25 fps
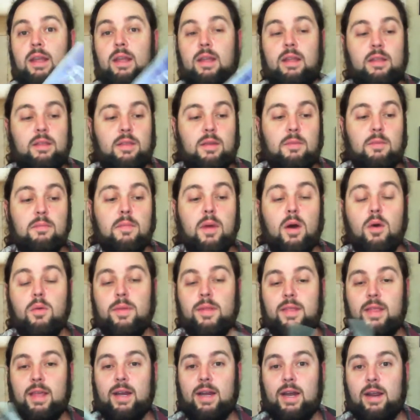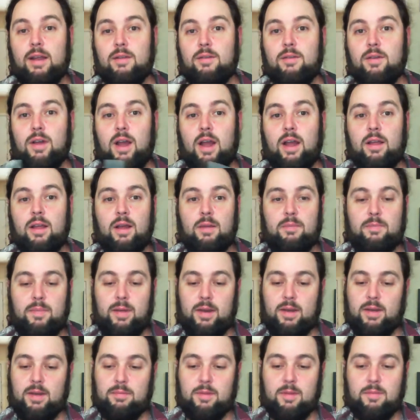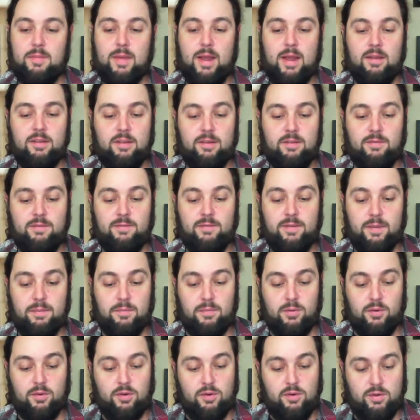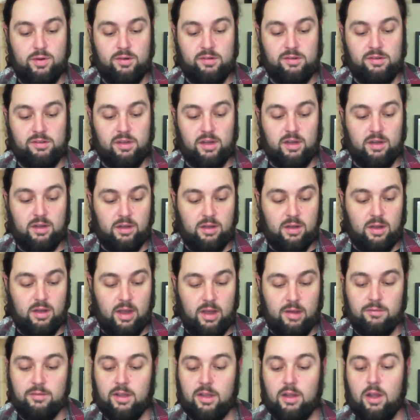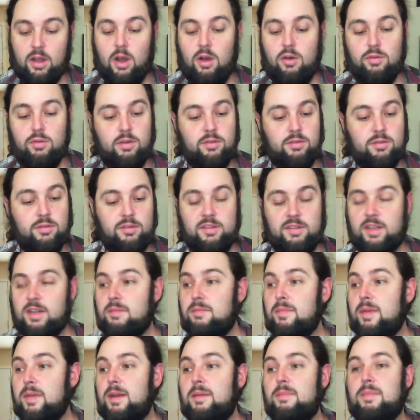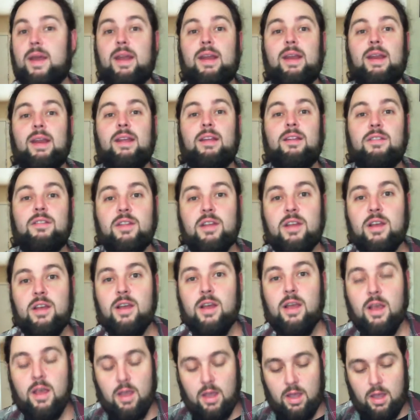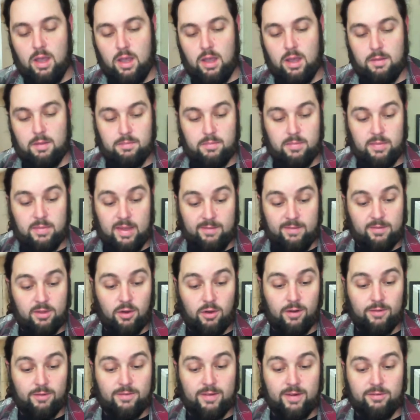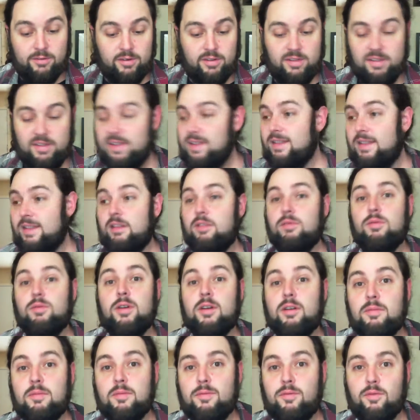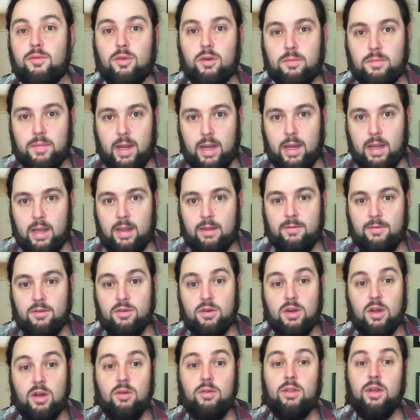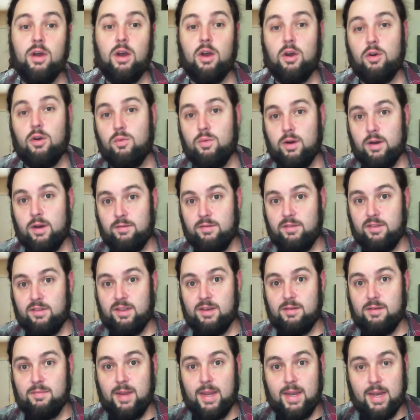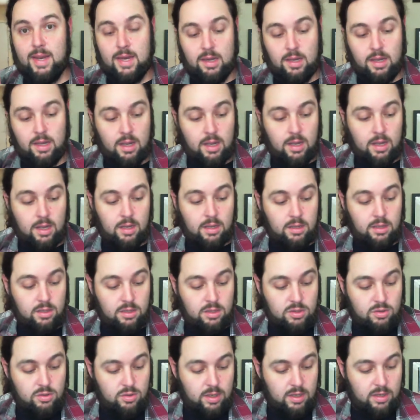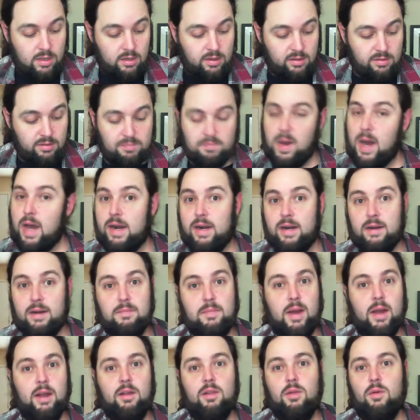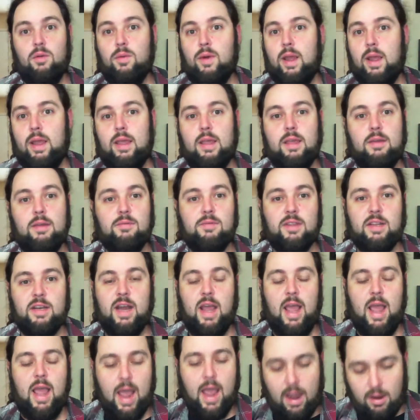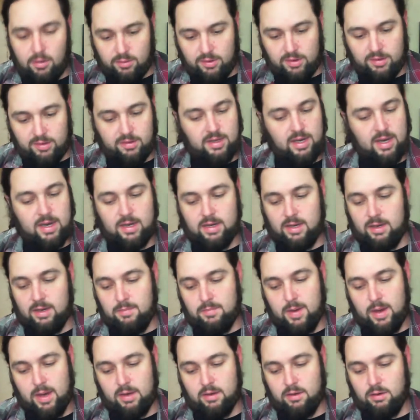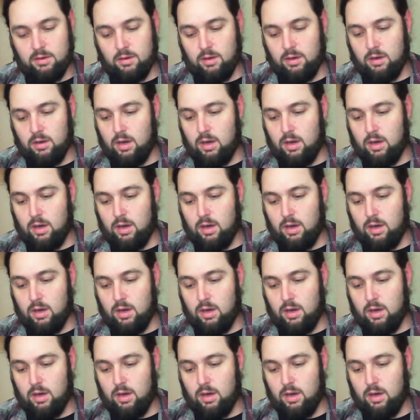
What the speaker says: the moment that I picked up the magazine and flipped through and saw, I was like, oh, those are Sid Mead paintings. Even though I've never seen these ones before, but if you know the artwork of Sid Mead, you can spot it a mile away. He was an outstanding painter.